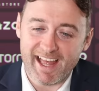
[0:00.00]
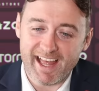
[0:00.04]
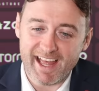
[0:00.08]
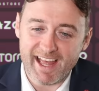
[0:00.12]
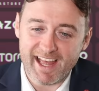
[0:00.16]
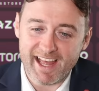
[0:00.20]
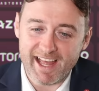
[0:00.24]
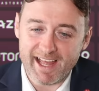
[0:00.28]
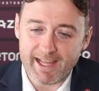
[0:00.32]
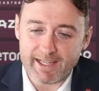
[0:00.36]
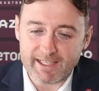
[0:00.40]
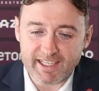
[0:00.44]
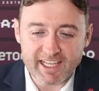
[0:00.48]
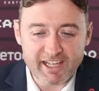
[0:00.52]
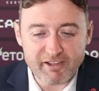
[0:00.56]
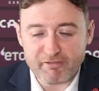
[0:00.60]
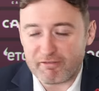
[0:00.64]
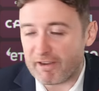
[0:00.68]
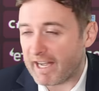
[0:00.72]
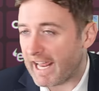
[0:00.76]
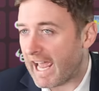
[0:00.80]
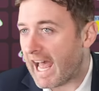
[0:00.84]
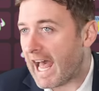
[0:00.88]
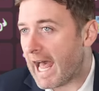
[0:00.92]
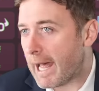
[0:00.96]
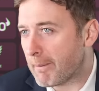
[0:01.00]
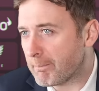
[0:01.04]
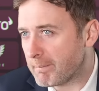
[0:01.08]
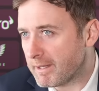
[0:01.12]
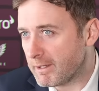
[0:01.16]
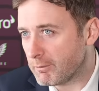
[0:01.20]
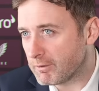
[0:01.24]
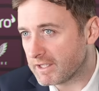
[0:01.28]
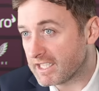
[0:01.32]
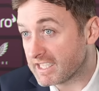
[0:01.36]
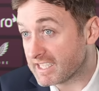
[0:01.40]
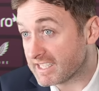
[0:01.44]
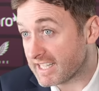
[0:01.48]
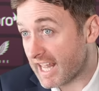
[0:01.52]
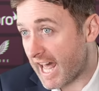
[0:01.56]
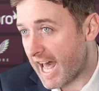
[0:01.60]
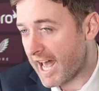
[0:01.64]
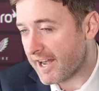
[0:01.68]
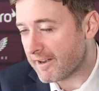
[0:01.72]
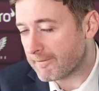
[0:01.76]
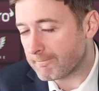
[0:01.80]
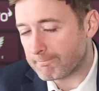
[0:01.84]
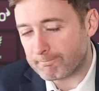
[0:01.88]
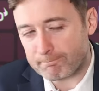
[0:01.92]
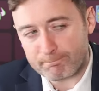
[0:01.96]
Yeah, very happy with the
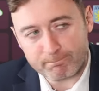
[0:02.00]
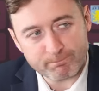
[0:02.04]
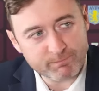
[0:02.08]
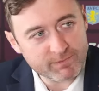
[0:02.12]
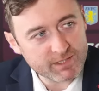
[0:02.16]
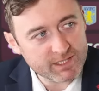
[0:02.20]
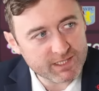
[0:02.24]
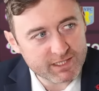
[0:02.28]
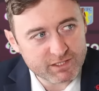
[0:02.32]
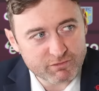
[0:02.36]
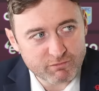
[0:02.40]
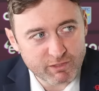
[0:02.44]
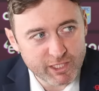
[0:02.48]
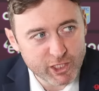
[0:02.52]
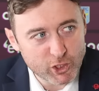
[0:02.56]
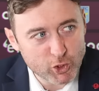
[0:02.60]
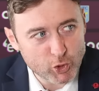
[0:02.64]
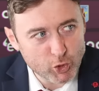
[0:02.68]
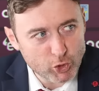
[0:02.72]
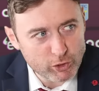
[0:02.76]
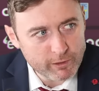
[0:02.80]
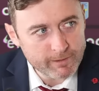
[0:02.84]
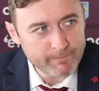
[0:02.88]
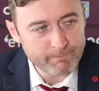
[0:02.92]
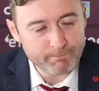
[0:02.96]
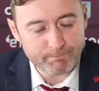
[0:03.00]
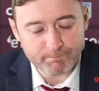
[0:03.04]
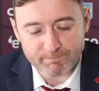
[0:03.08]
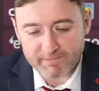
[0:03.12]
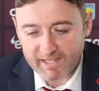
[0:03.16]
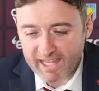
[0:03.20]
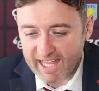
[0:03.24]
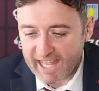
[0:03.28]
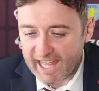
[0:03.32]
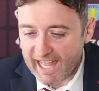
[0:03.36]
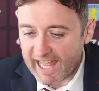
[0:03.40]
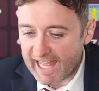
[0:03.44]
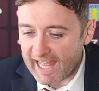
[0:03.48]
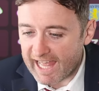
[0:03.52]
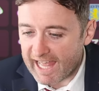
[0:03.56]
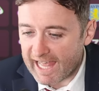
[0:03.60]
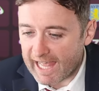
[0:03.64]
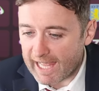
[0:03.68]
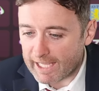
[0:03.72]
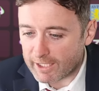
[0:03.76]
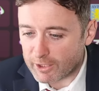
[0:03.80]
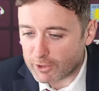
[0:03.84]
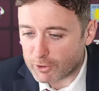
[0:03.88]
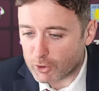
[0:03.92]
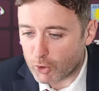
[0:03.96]
start. It was very good.
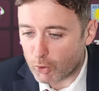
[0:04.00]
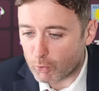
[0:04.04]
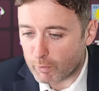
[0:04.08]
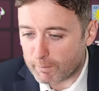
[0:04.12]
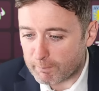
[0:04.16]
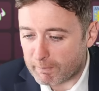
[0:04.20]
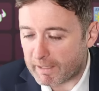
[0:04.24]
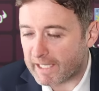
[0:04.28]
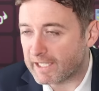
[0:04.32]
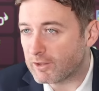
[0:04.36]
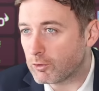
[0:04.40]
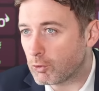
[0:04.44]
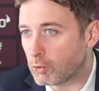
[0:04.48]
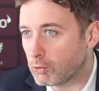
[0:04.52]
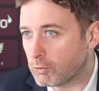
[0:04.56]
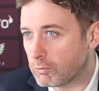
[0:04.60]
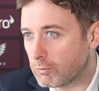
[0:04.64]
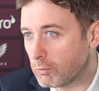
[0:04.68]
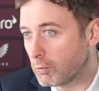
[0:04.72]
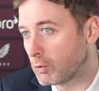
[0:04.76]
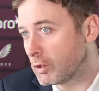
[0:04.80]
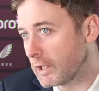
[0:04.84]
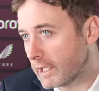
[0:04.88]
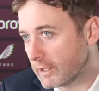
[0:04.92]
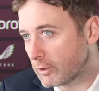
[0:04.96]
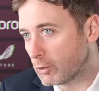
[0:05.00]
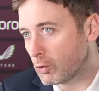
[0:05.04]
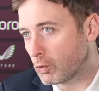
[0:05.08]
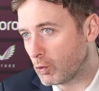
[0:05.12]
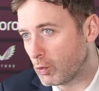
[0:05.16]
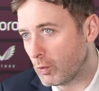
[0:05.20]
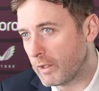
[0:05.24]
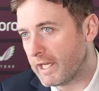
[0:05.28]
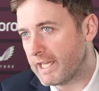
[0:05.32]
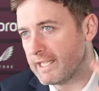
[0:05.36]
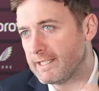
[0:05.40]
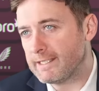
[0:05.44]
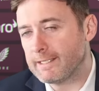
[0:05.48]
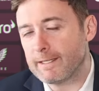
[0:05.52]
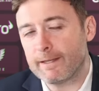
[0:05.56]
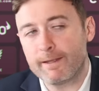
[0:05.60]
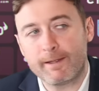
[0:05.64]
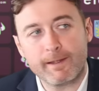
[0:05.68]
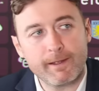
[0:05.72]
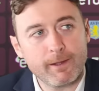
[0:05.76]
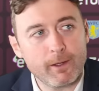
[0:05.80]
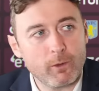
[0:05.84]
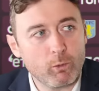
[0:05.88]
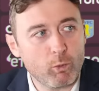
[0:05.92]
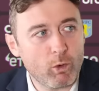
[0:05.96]
You know, we played to get 2 wins,
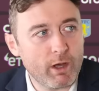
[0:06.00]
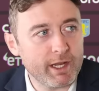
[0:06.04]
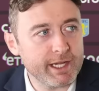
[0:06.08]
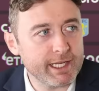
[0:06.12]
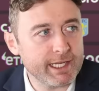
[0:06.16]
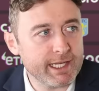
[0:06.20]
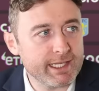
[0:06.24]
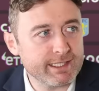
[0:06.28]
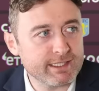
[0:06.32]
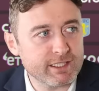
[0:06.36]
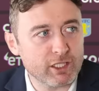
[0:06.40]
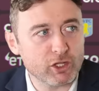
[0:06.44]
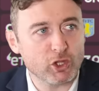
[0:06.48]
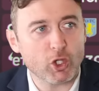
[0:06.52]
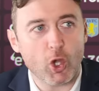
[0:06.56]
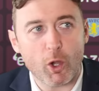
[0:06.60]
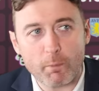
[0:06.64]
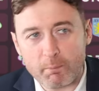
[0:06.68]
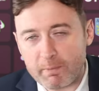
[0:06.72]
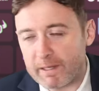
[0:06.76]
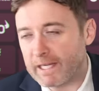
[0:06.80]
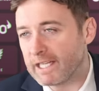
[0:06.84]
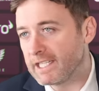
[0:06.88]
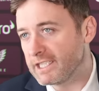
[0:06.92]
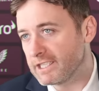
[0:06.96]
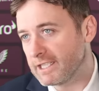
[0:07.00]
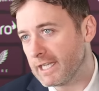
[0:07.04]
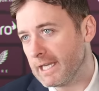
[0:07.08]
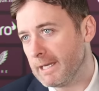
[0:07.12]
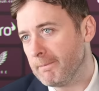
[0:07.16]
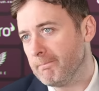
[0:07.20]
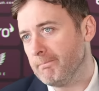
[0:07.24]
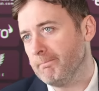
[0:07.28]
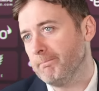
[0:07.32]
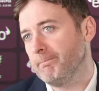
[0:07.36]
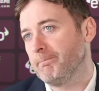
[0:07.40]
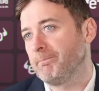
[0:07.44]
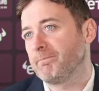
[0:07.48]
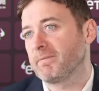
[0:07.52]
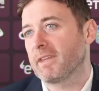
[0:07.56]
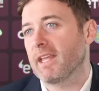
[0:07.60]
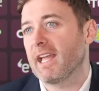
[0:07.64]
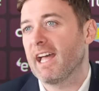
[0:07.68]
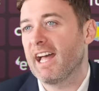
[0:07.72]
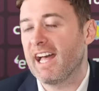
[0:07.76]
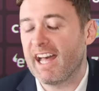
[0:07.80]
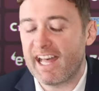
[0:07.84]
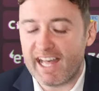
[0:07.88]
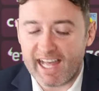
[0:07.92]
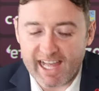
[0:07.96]
one against a top English team,
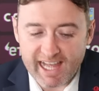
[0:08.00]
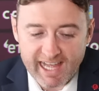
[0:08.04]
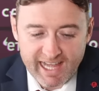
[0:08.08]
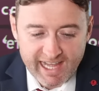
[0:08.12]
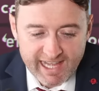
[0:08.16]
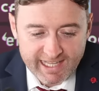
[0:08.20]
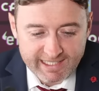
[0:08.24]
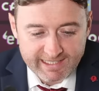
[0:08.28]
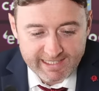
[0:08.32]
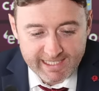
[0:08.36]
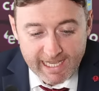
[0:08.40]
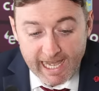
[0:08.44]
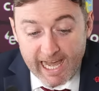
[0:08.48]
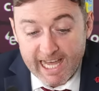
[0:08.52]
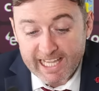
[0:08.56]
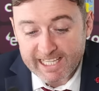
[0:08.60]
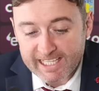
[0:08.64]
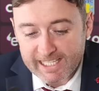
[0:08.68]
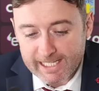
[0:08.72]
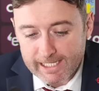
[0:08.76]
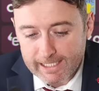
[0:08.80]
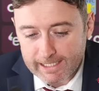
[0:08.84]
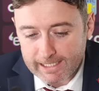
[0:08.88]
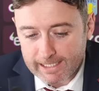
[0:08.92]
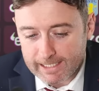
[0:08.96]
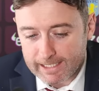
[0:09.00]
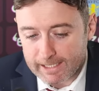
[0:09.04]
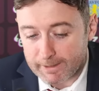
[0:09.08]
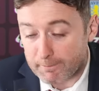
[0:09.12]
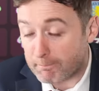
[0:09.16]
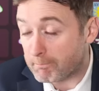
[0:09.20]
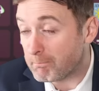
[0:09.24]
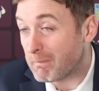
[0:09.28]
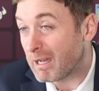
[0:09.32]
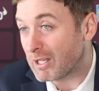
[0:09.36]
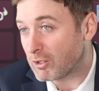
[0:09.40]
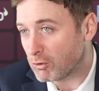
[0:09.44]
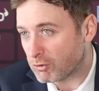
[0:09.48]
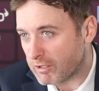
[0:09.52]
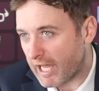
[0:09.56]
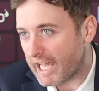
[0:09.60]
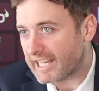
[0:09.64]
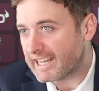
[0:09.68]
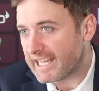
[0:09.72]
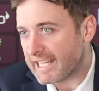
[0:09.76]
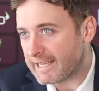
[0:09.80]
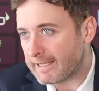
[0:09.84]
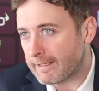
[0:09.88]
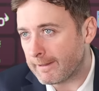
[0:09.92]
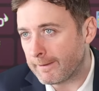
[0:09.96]
the other, Man
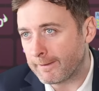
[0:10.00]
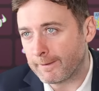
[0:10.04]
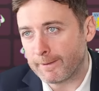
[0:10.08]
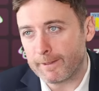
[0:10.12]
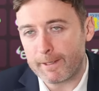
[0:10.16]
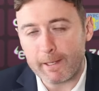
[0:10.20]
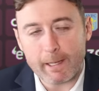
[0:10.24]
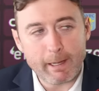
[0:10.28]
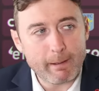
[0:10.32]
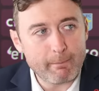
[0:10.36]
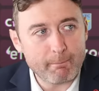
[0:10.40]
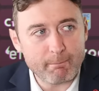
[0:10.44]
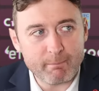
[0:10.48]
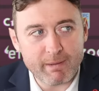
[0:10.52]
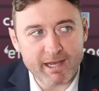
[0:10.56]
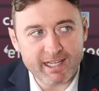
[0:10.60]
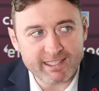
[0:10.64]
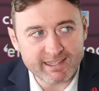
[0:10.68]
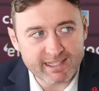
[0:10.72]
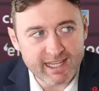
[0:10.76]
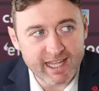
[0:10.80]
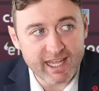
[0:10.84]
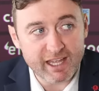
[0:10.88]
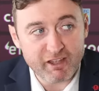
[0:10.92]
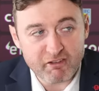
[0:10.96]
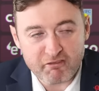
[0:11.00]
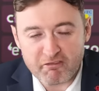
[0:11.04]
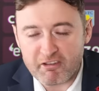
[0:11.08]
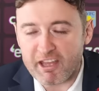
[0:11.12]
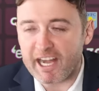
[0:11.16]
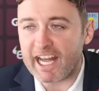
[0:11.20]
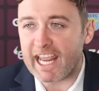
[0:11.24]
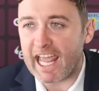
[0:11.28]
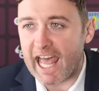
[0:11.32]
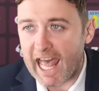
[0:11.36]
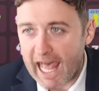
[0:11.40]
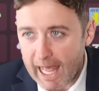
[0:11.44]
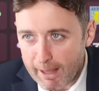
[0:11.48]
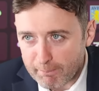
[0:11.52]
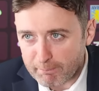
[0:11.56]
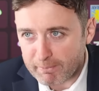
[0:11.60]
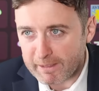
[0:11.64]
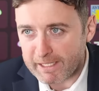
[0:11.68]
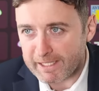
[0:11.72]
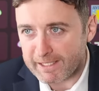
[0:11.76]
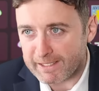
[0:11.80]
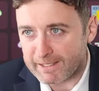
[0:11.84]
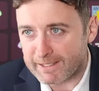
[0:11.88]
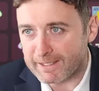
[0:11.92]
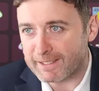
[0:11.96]
United, but very
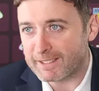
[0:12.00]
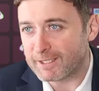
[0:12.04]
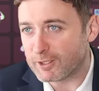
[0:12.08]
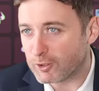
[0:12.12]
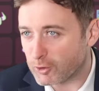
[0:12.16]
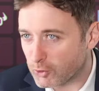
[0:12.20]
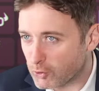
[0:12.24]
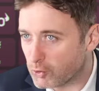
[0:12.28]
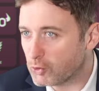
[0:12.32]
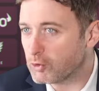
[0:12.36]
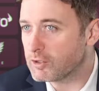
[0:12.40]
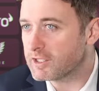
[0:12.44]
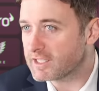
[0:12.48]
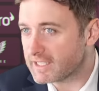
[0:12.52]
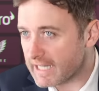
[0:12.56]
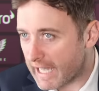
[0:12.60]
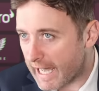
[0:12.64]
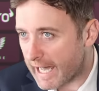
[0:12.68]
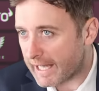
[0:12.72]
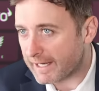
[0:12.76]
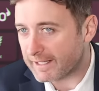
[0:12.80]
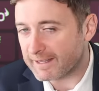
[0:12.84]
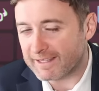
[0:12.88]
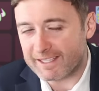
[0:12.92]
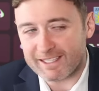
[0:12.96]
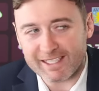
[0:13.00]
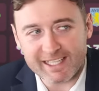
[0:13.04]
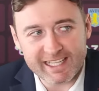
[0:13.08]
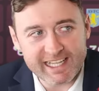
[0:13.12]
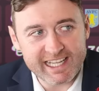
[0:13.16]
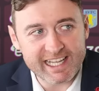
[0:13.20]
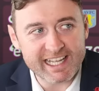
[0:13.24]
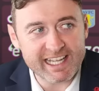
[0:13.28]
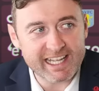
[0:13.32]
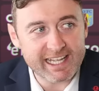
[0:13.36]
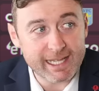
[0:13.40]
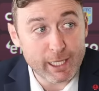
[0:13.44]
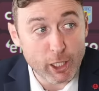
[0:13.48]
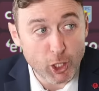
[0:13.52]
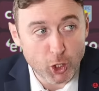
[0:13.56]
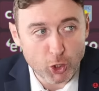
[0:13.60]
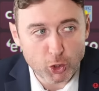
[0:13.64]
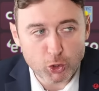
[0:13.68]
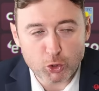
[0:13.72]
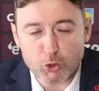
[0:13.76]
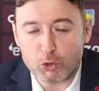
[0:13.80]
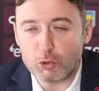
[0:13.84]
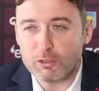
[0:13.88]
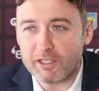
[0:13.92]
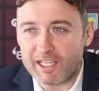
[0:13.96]
happy, good start,
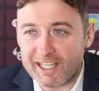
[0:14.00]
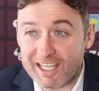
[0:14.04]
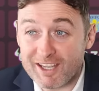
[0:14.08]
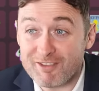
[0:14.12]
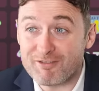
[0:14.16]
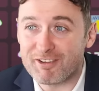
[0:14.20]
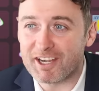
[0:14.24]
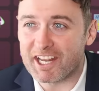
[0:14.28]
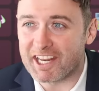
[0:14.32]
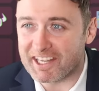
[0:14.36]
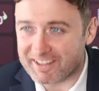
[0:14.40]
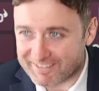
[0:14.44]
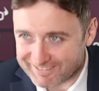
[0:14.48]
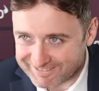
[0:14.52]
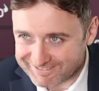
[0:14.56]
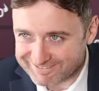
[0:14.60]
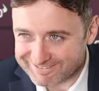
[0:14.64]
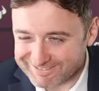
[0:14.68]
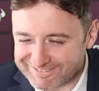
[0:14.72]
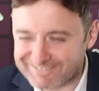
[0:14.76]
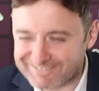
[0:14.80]
good evening.